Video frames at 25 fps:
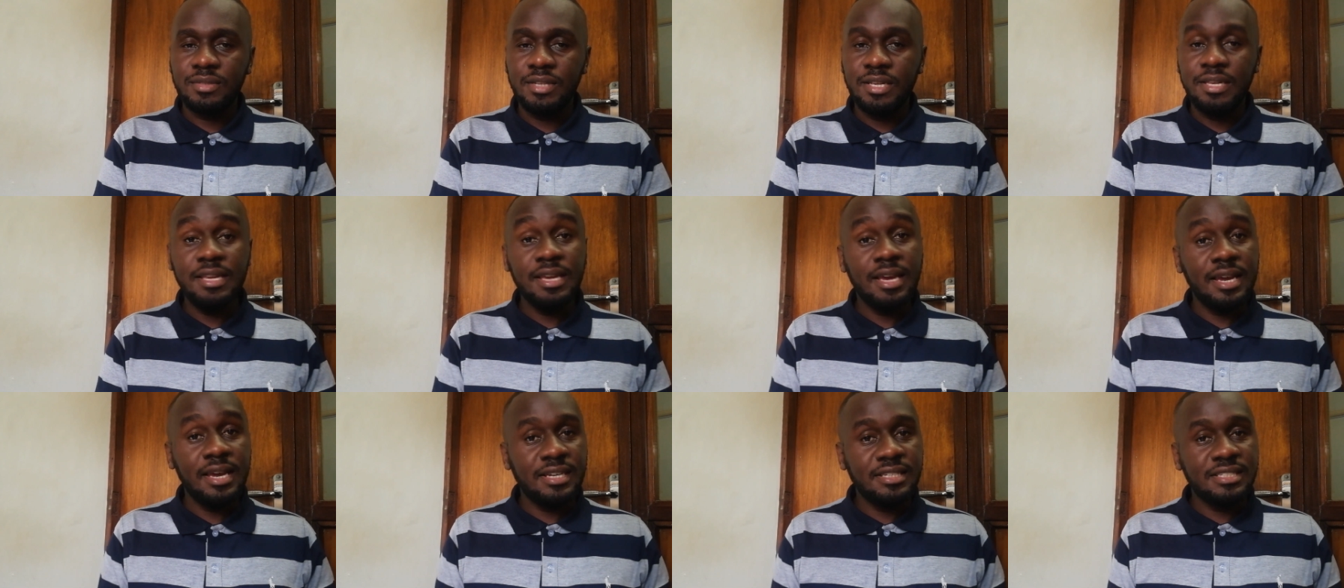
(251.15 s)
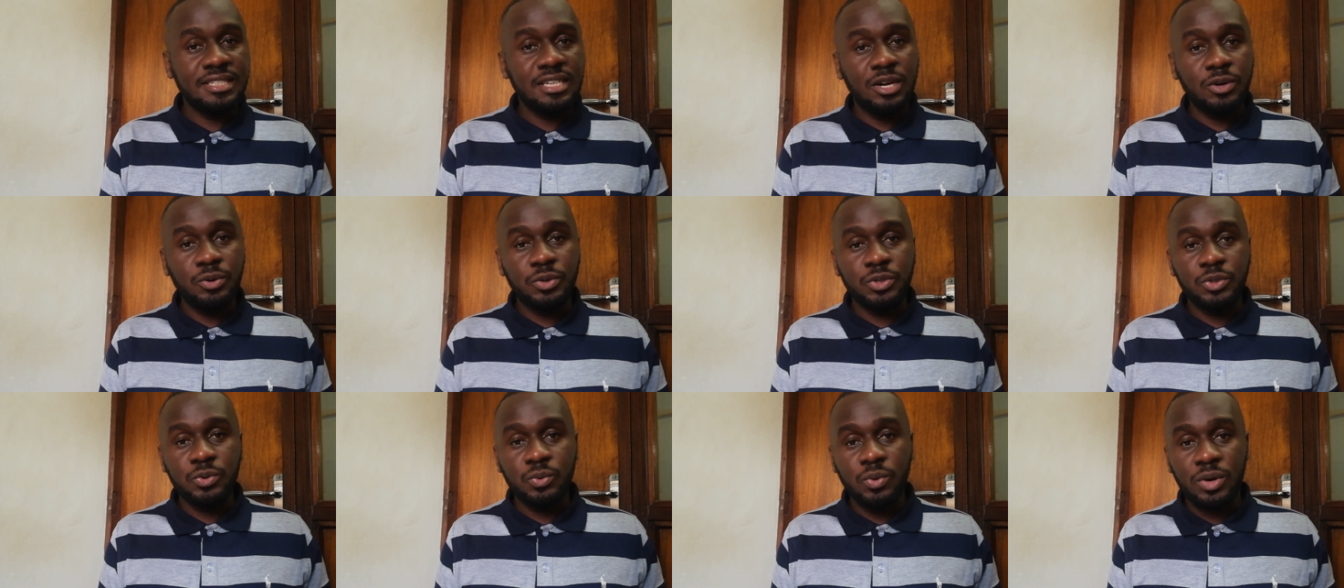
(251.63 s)
Here is
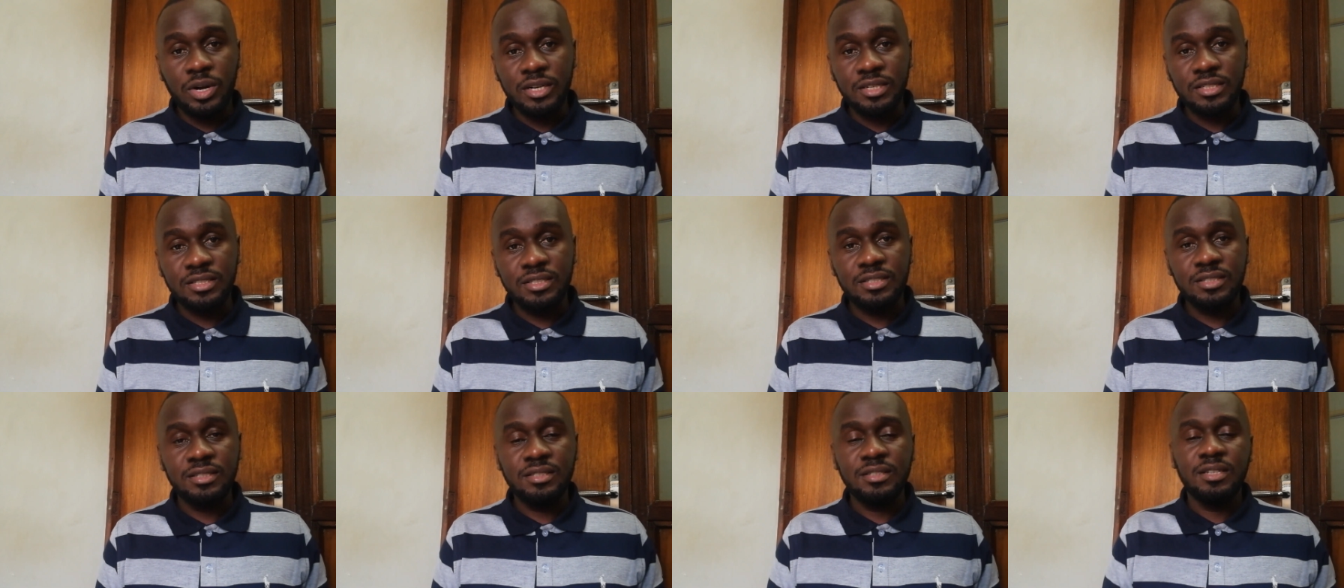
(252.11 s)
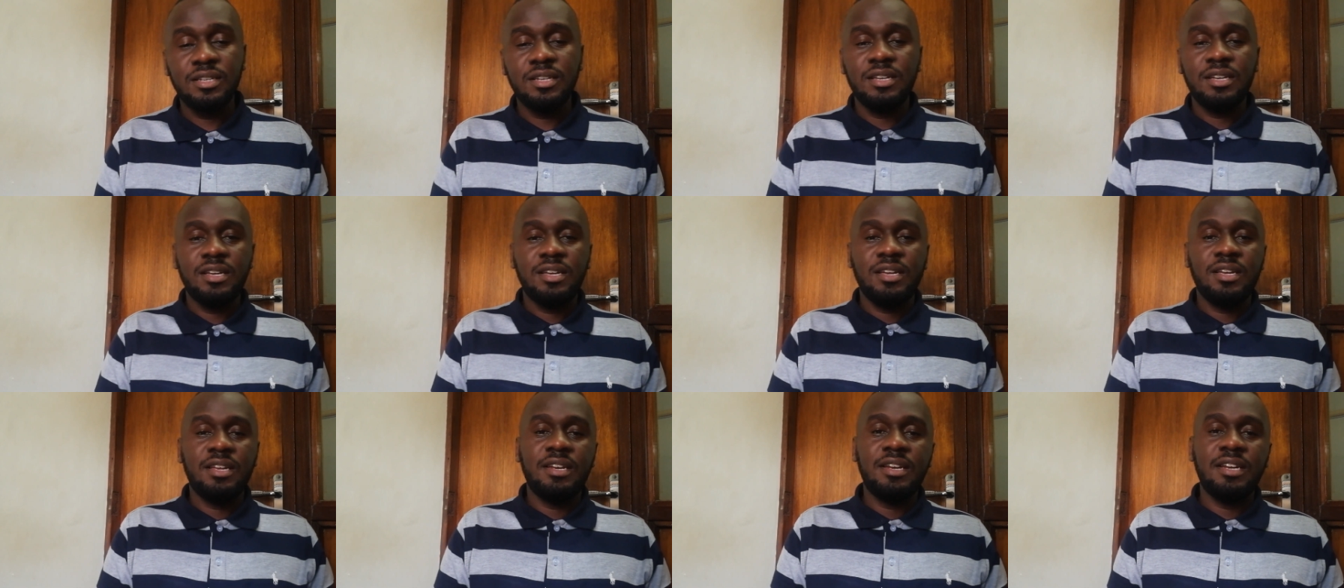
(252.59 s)
how it works.
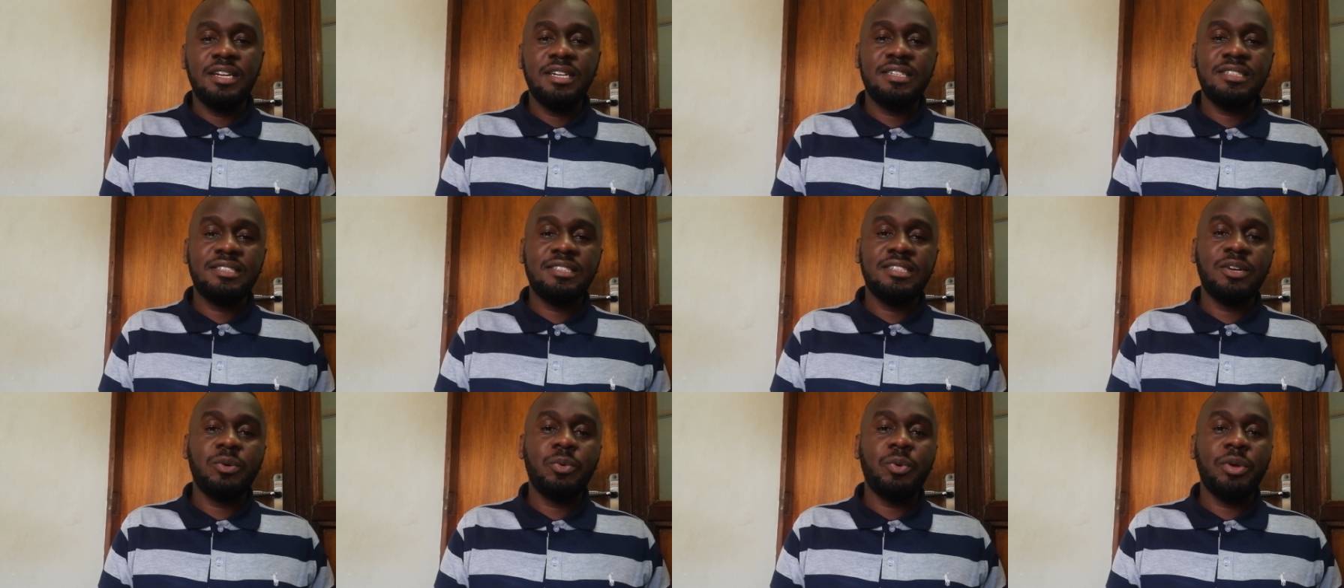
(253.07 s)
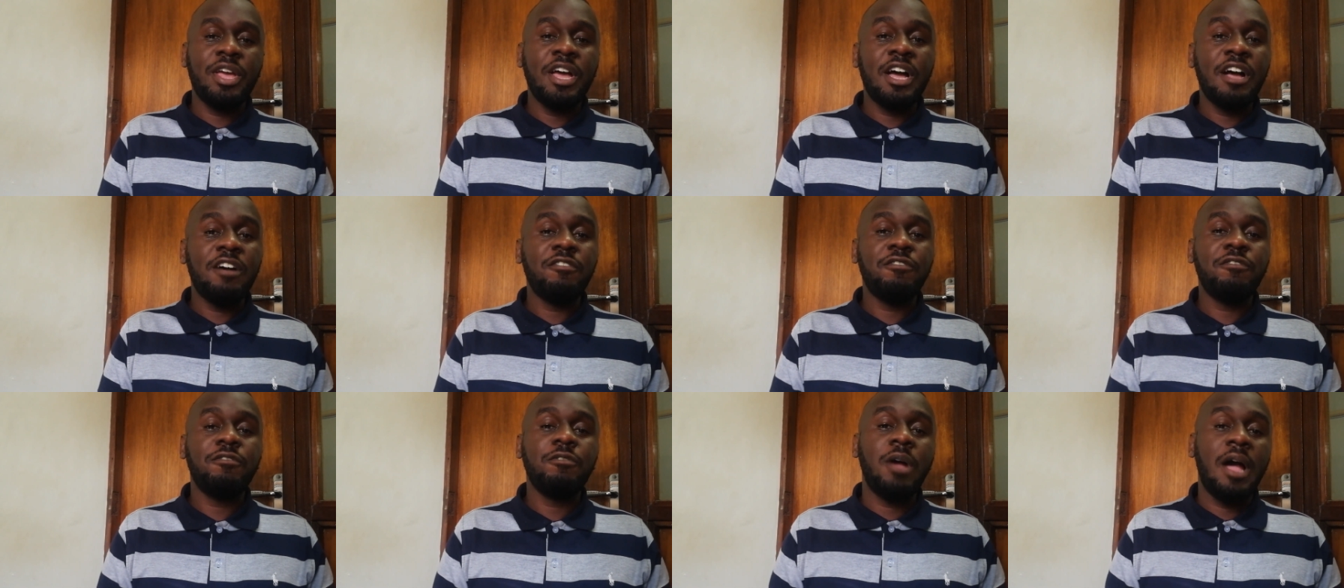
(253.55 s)
Let's say we
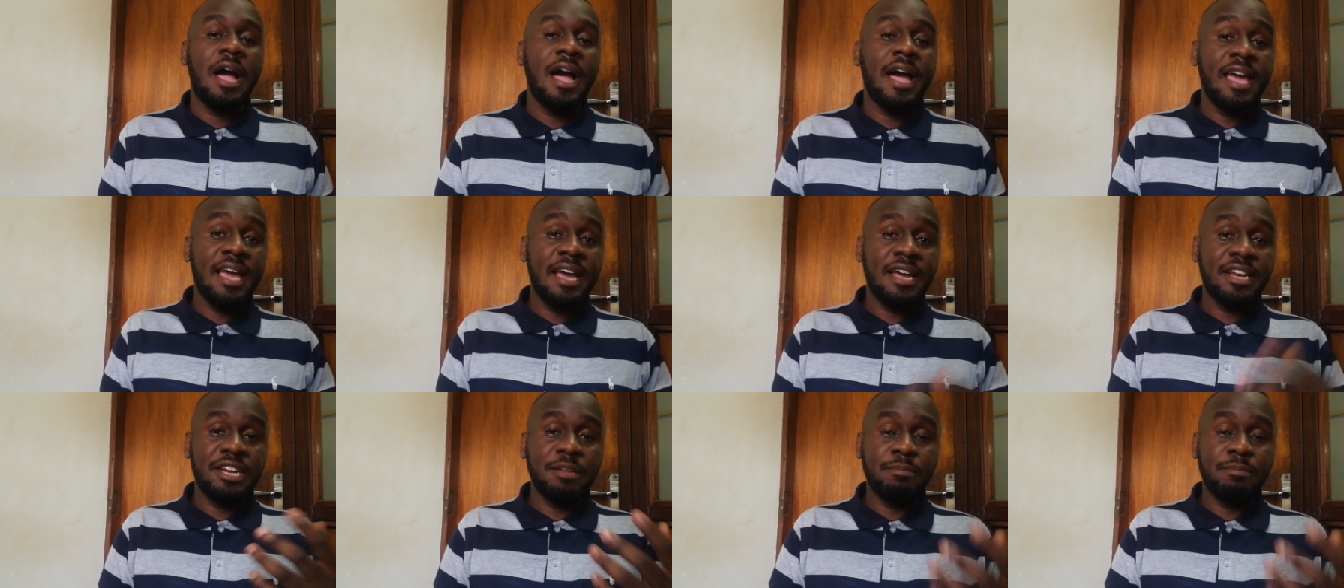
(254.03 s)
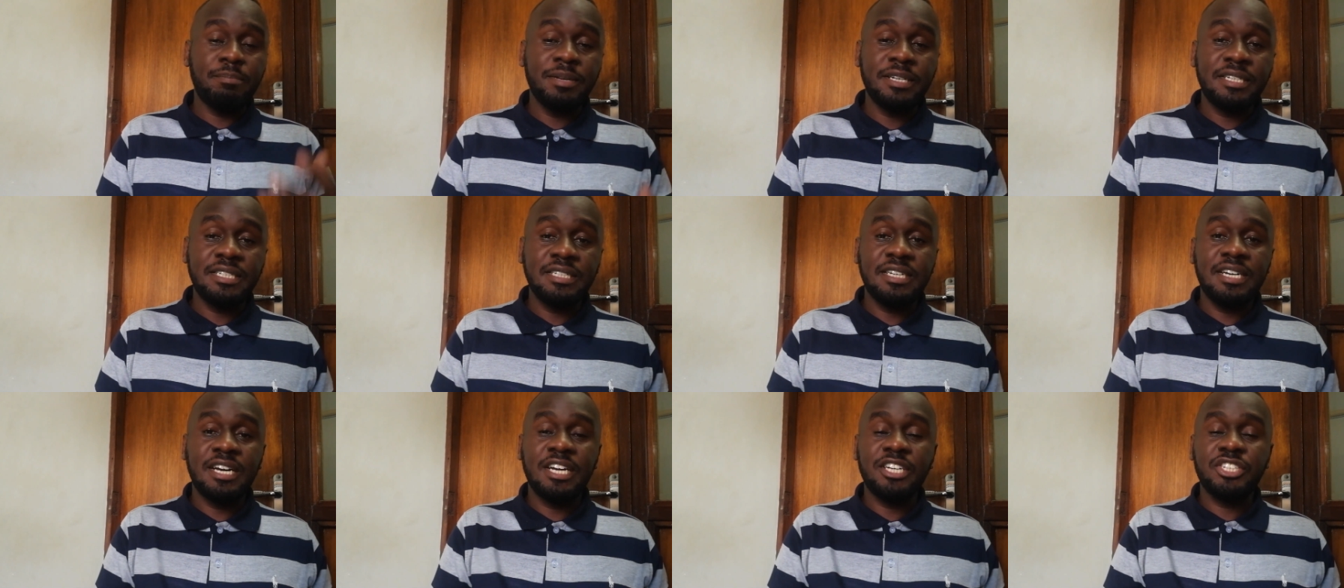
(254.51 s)
have hired a
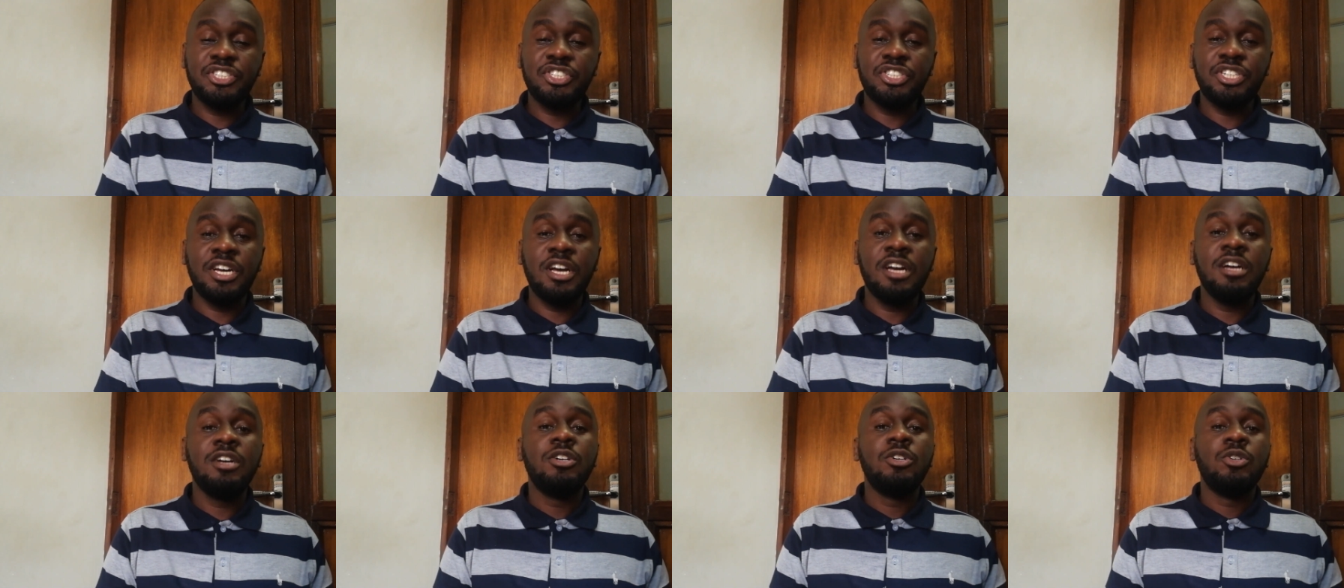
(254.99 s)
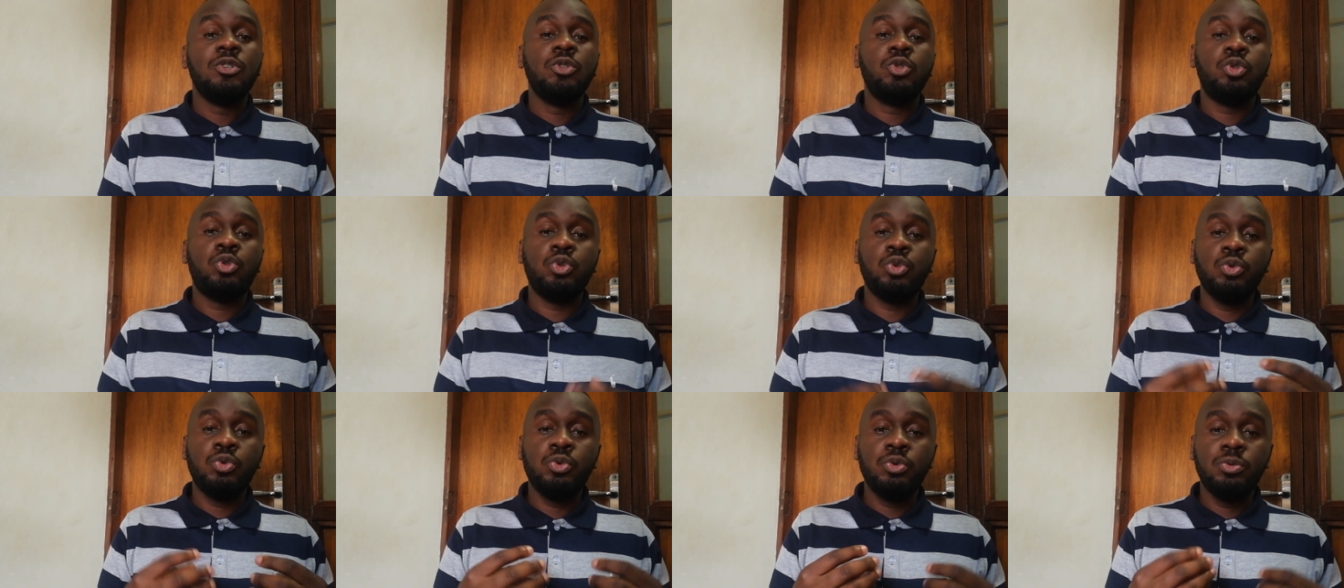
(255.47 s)
petty cashier
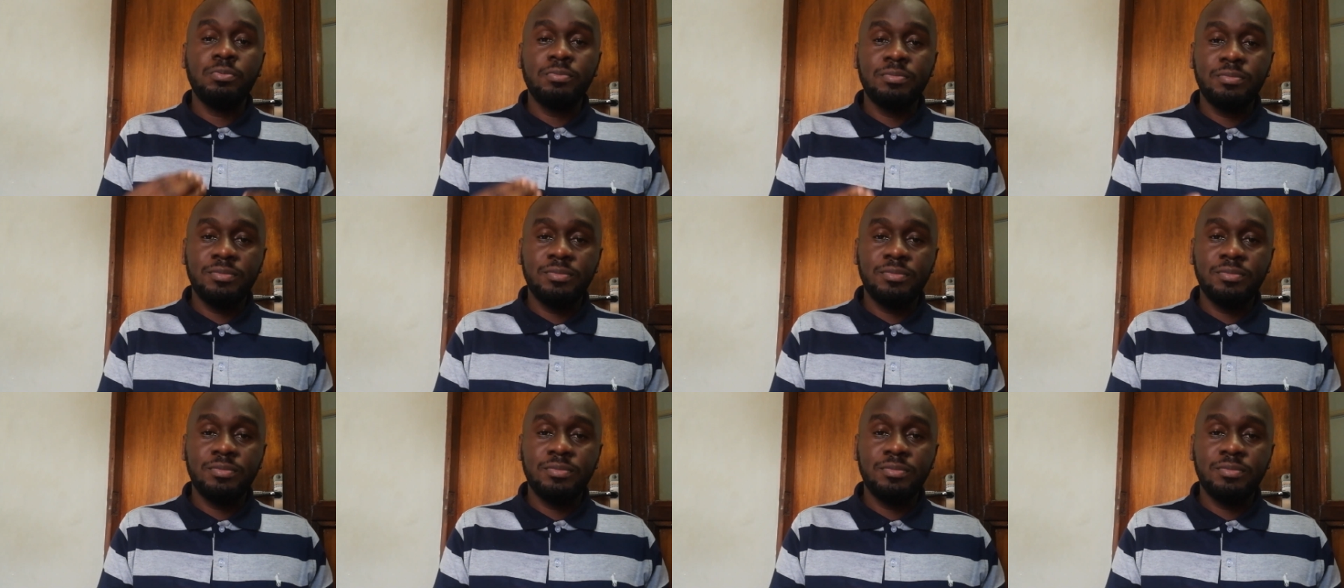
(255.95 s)
to